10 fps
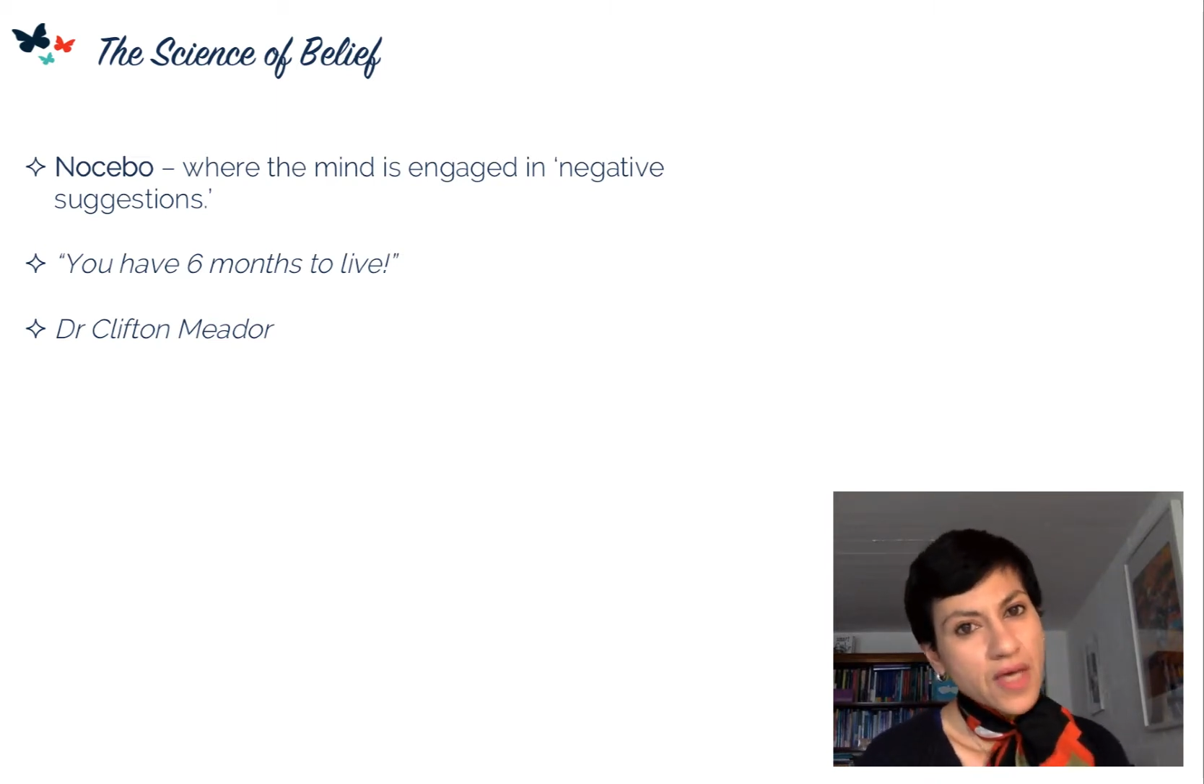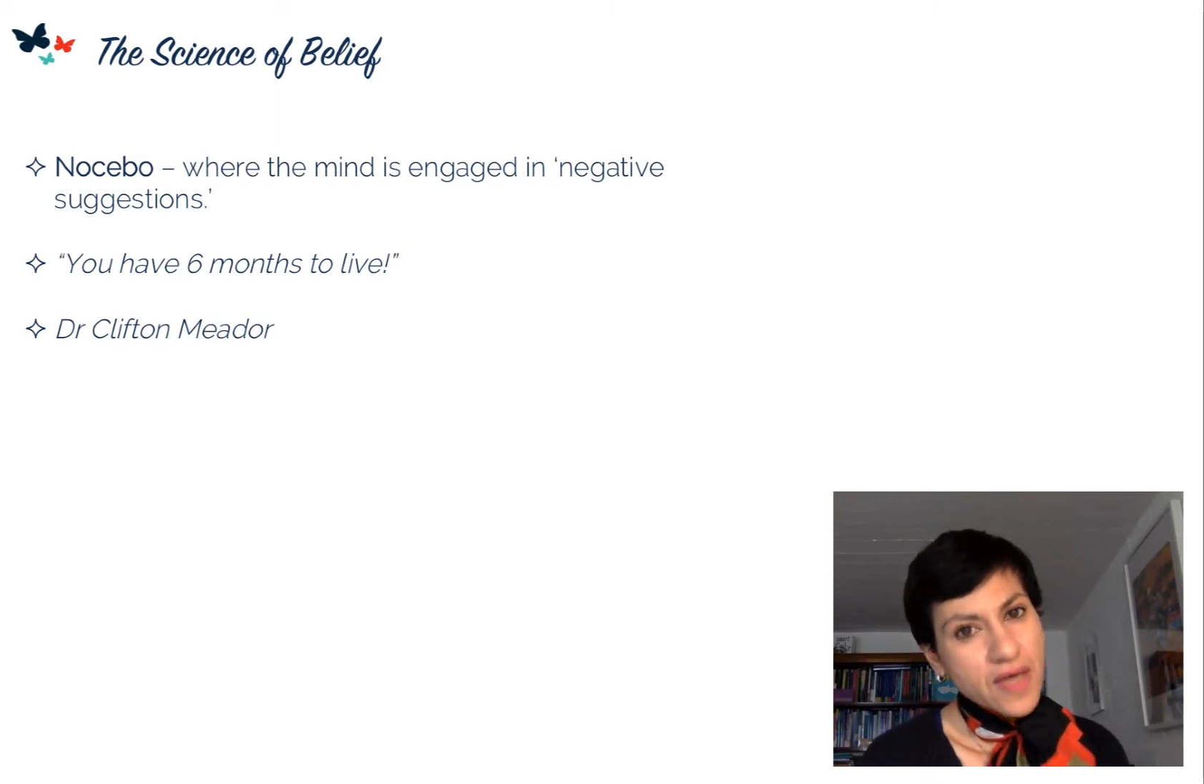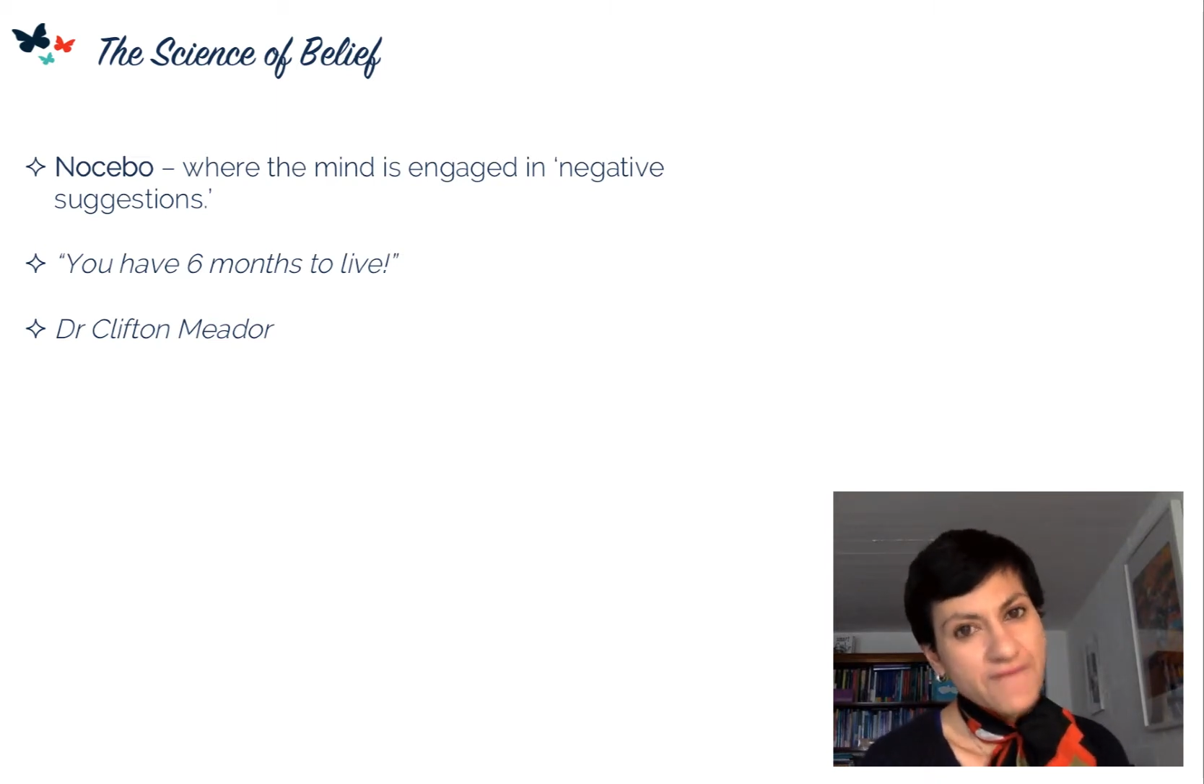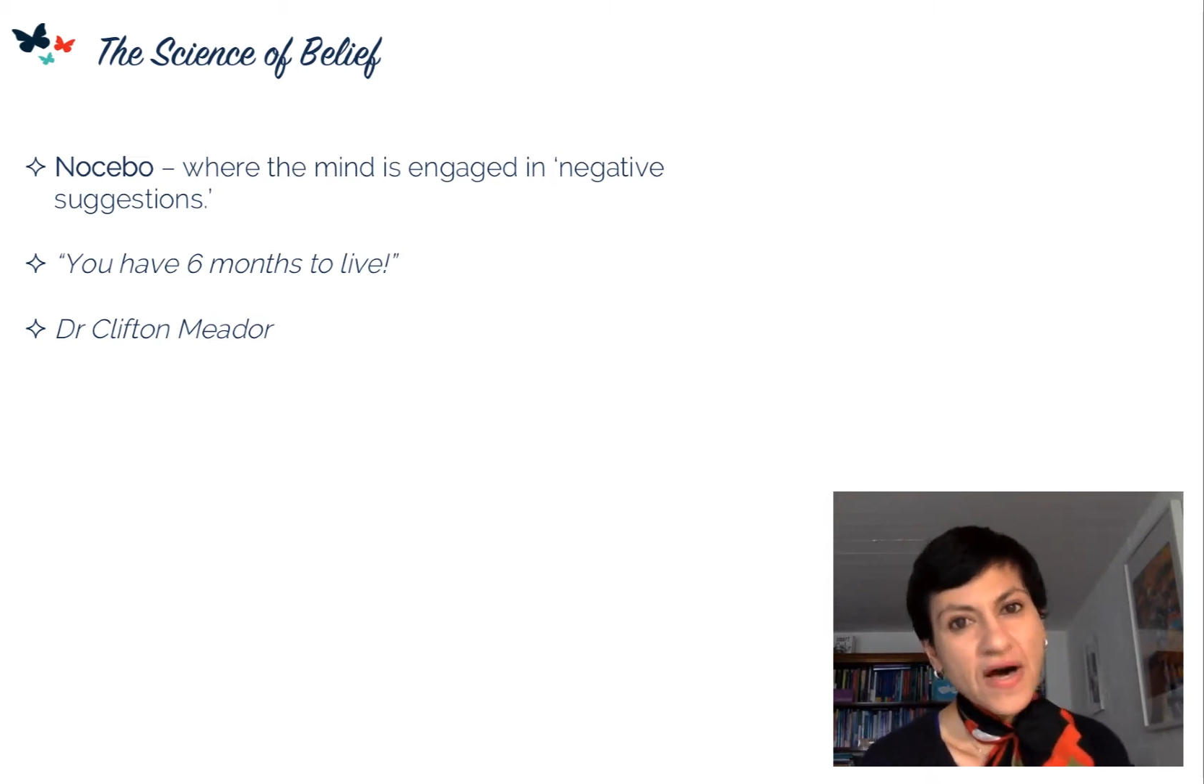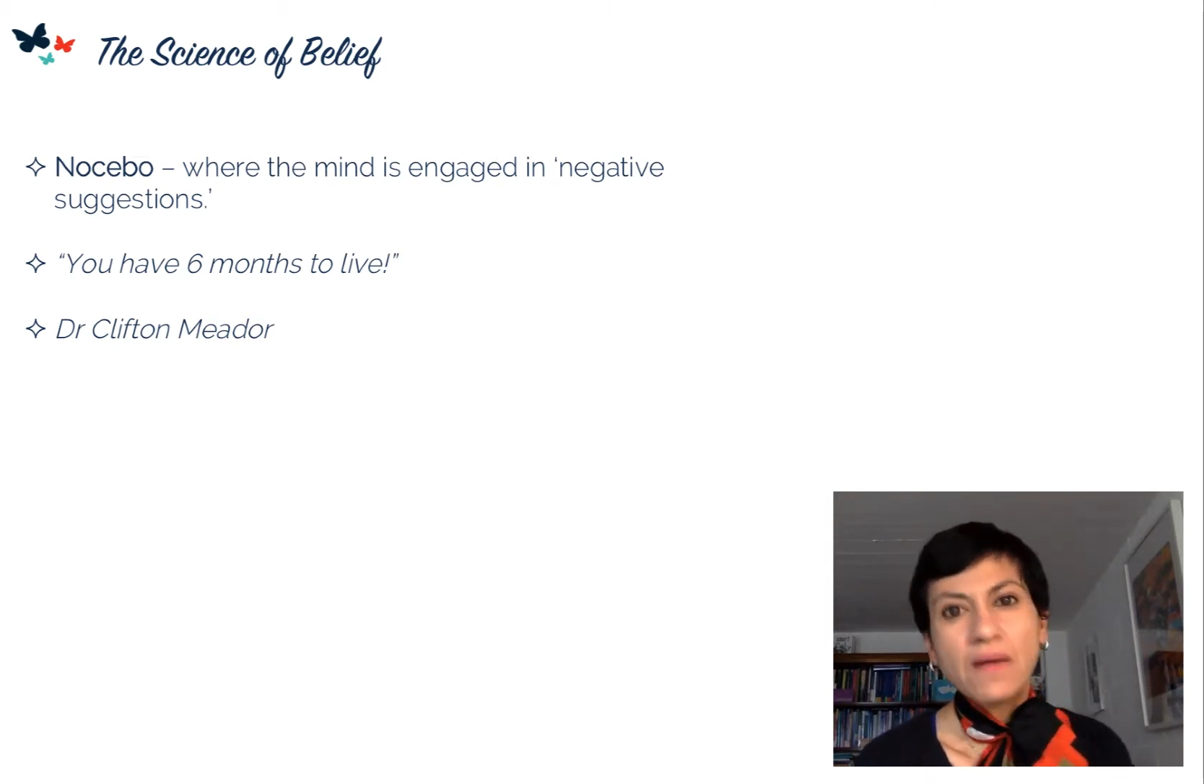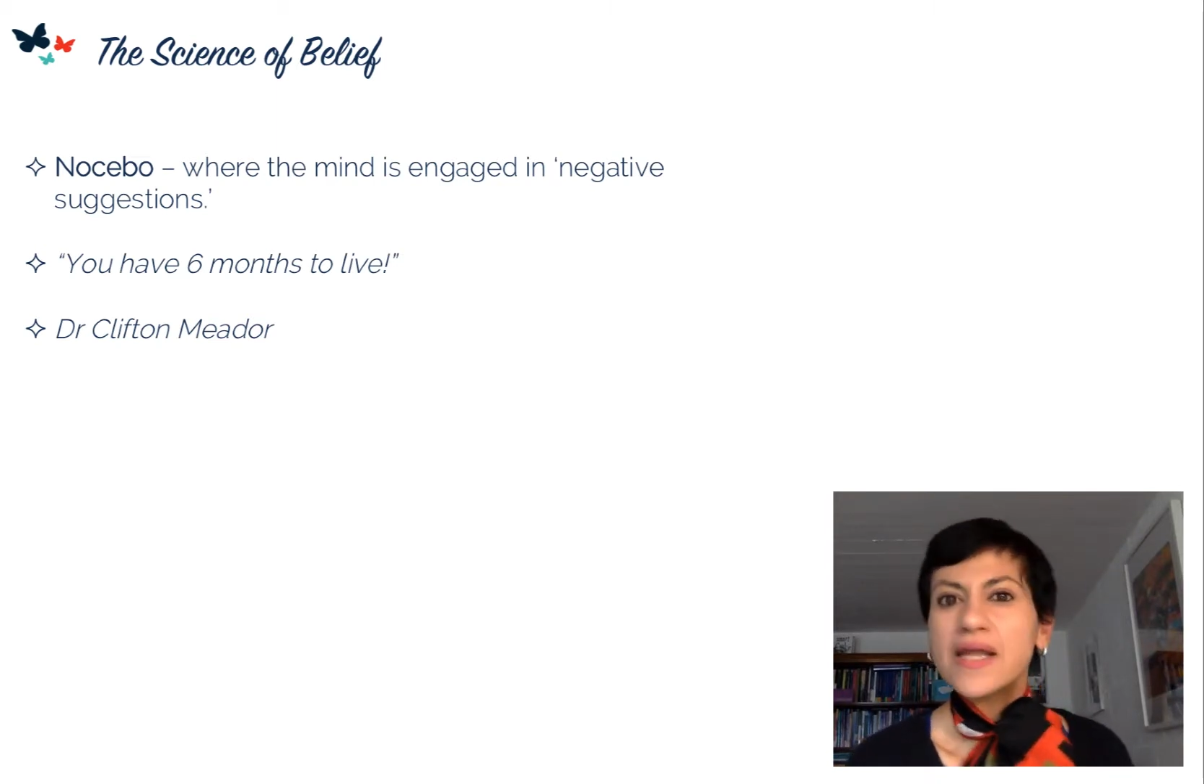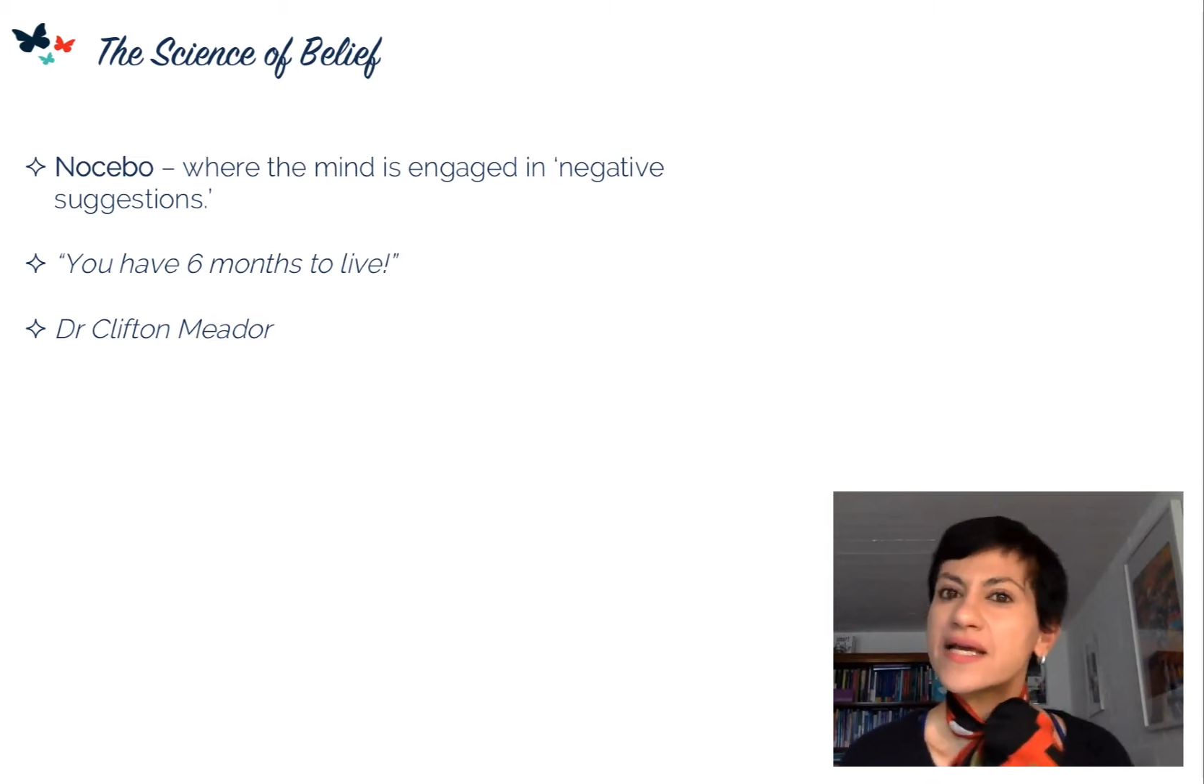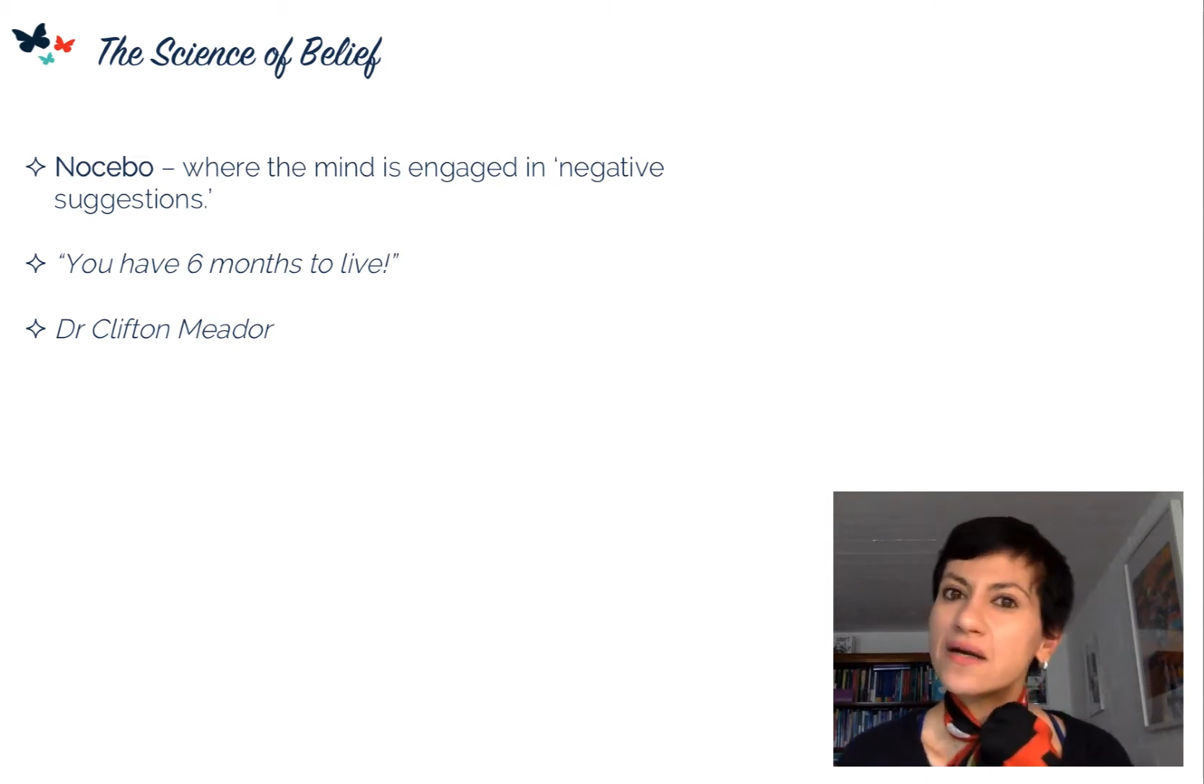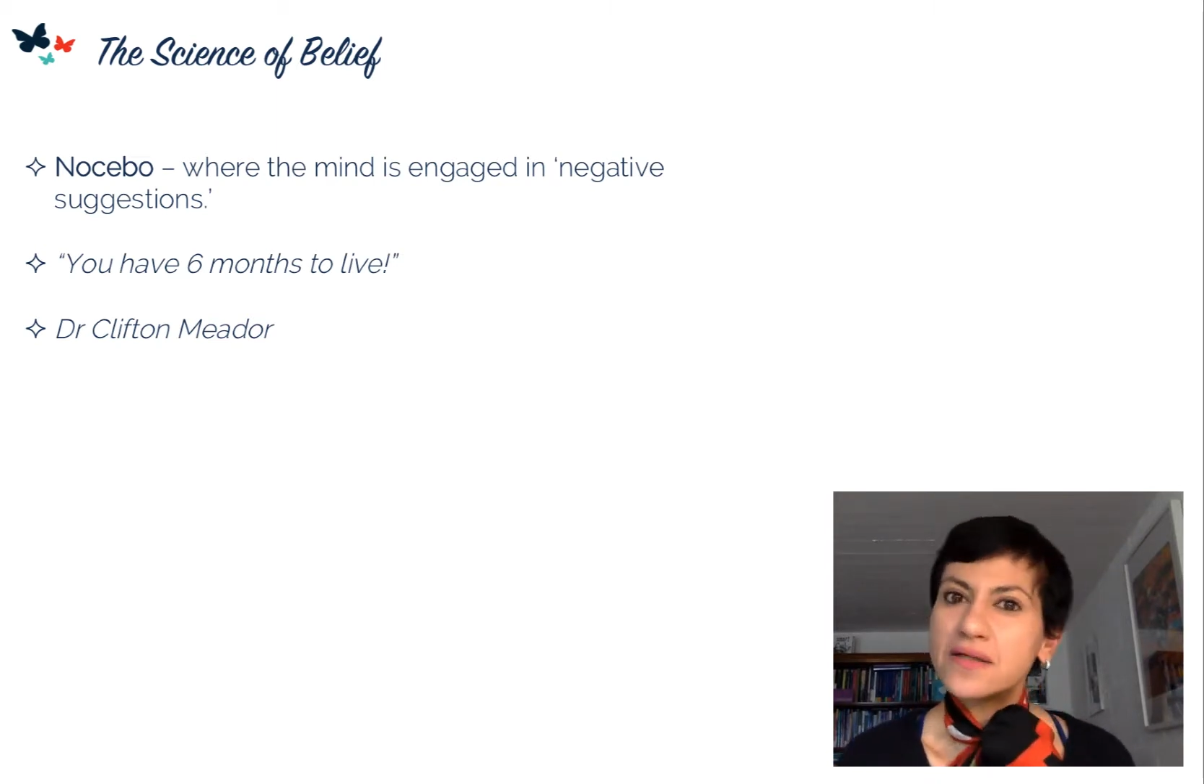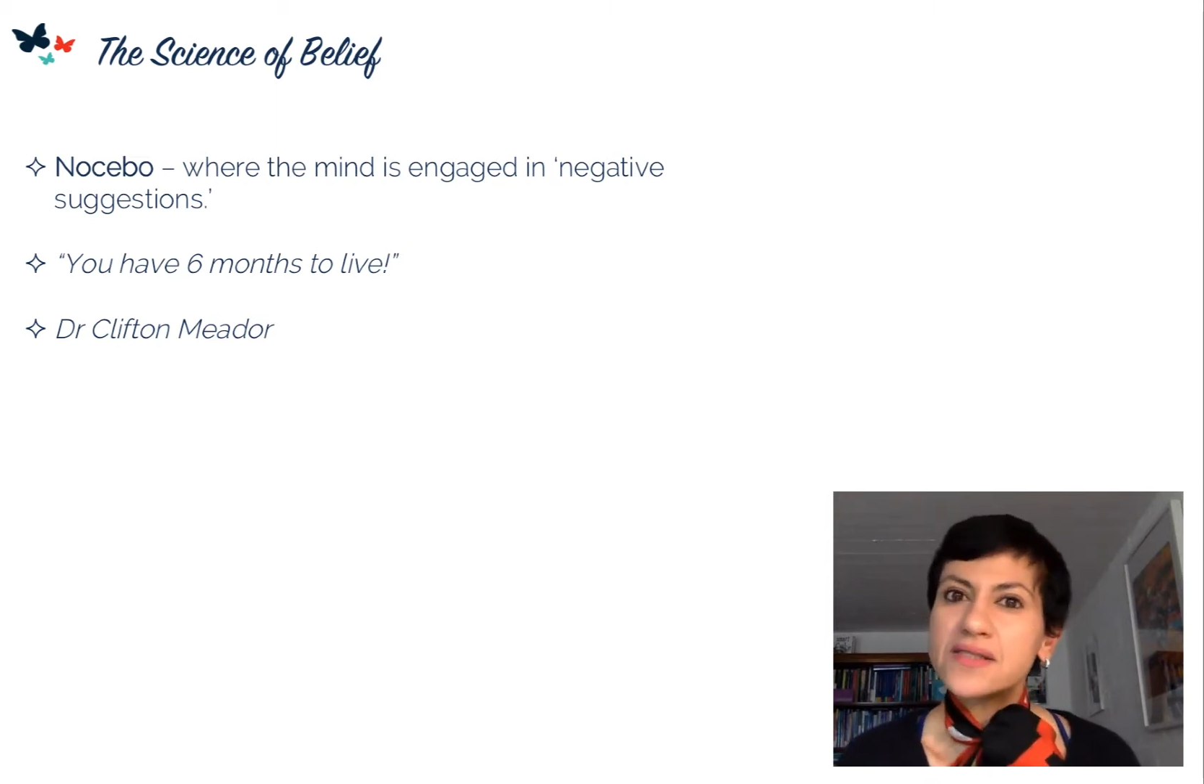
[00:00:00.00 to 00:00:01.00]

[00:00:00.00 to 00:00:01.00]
you've only got